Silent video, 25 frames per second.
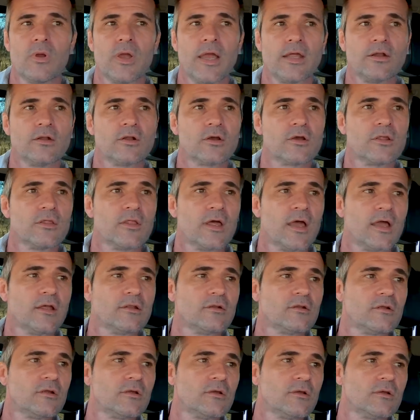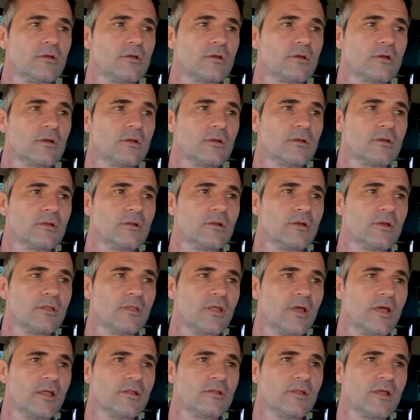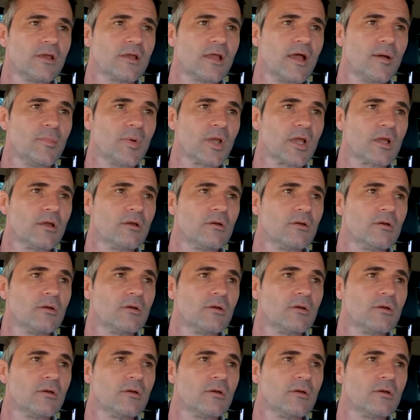And look at that. Look at that, they're coming.